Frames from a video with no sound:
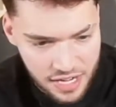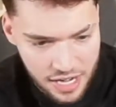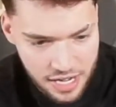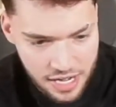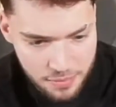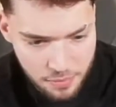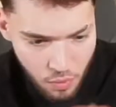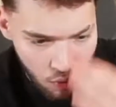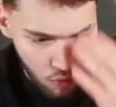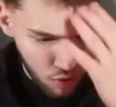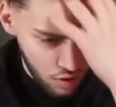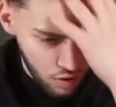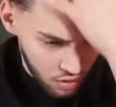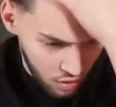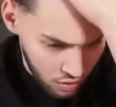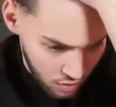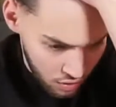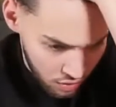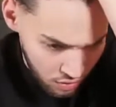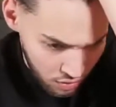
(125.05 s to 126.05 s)
in anymore.
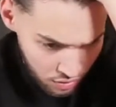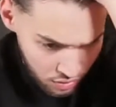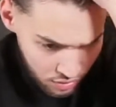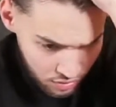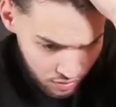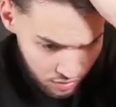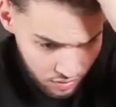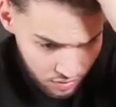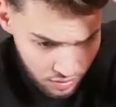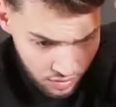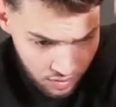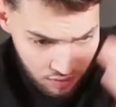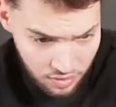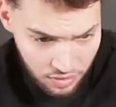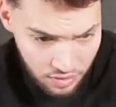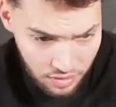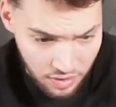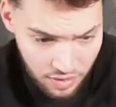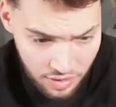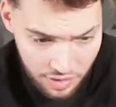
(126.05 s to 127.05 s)

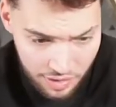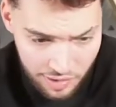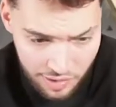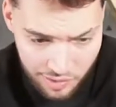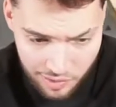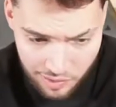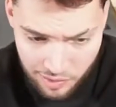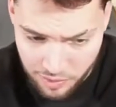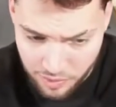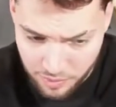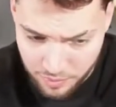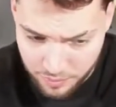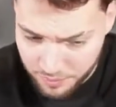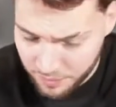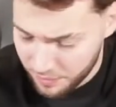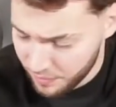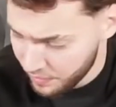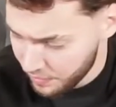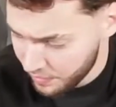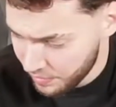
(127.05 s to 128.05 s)
Um.